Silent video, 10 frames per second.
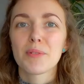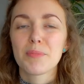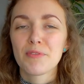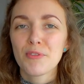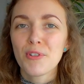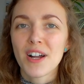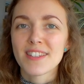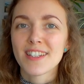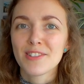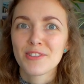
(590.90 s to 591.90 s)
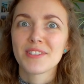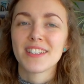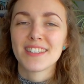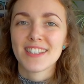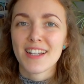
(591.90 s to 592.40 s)
But before I tell you the
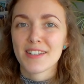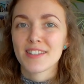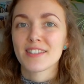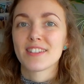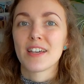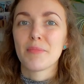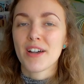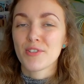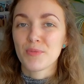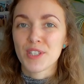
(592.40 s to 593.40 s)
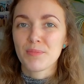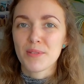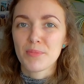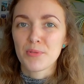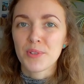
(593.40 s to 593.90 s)
exact amount we
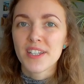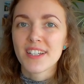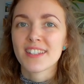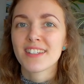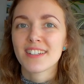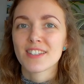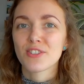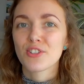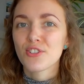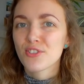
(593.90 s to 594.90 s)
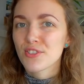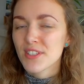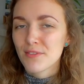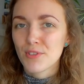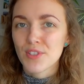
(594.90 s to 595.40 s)
spend per week, I think it's good to
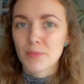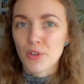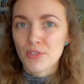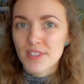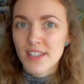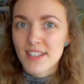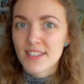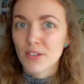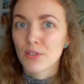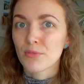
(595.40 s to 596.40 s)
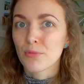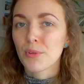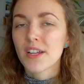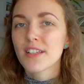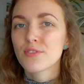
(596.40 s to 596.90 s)
give you some context of
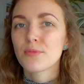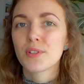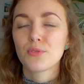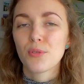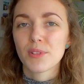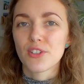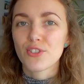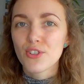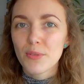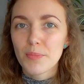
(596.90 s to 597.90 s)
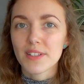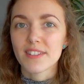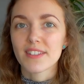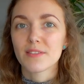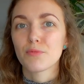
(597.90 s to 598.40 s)
where do we normally shop
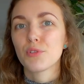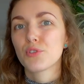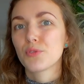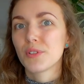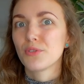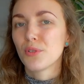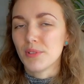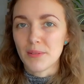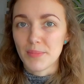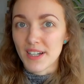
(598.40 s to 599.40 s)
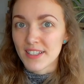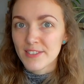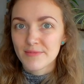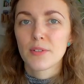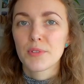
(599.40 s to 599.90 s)
and what do we normally buy.
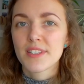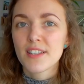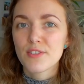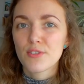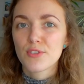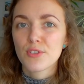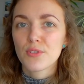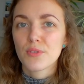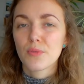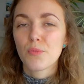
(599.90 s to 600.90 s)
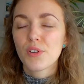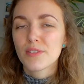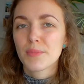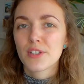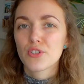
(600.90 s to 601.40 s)
We tend to do
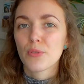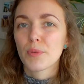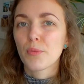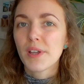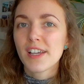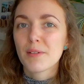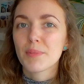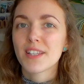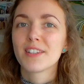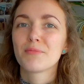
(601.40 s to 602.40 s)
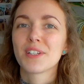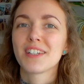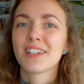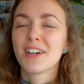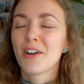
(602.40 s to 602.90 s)
one big shop a week, but then
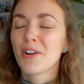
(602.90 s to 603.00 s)
we